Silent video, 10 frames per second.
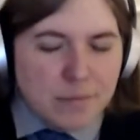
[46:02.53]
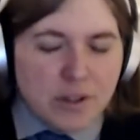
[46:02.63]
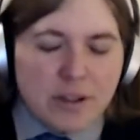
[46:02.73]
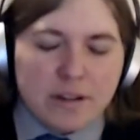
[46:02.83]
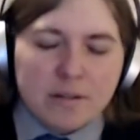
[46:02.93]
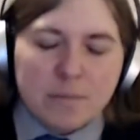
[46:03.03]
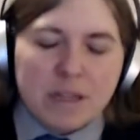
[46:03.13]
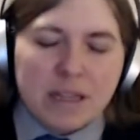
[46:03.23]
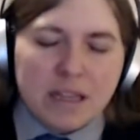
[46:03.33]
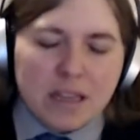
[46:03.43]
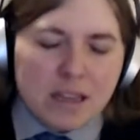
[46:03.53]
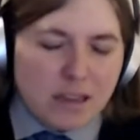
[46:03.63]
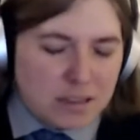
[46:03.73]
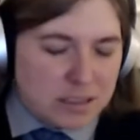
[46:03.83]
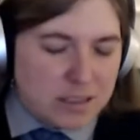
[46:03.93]
gonna be
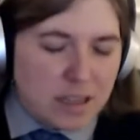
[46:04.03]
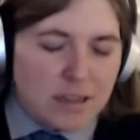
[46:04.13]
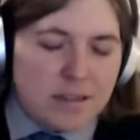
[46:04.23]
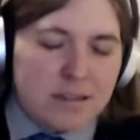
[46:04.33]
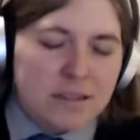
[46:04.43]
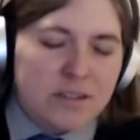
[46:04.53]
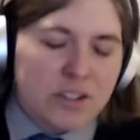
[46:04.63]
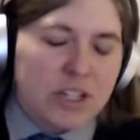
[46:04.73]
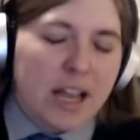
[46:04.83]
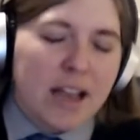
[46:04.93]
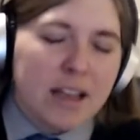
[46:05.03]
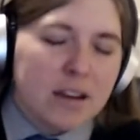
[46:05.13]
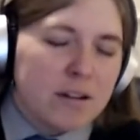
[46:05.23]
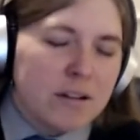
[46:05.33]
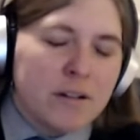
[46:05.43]
a
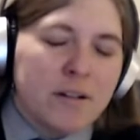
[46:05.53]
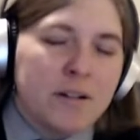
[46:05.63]
sunshiner.